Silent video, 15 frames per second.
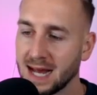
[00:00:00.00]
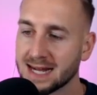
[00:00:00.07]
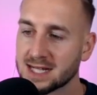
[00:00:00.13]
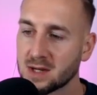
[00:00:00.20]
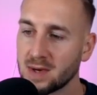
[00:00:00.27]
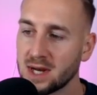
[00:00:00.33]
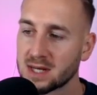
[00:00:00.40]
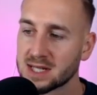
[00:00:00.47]
And
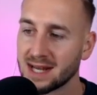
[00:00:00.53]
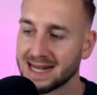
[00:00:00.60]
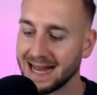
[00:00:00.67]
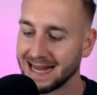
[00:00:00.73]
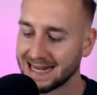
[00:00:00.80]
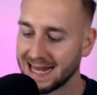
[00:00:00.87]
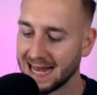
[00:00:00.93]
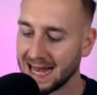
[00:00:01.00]
so it looks like
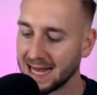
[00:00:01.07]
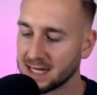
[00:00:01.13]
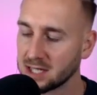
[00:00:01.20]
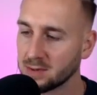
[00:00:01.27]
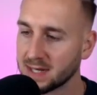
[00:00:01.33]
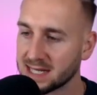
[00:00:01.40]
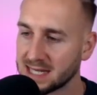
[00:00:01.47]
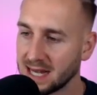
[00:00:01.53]
I can
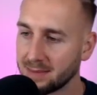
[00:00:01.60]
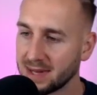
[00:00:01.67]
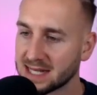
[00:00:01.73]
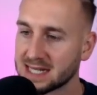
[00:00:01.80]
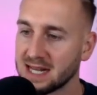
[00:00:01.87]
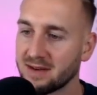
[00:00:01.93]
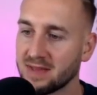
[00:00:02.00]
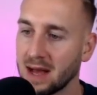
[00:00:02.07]
do a tip.
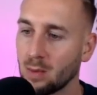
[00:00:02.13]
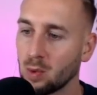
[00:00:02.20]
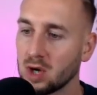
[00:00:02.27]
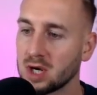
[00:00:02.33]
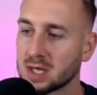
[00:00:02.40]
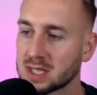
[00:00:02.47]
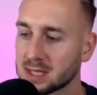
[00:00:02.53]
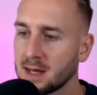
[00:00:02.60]
Let's see if that
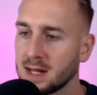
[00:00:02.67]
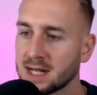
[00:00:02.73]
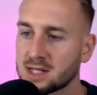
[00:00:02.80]
works.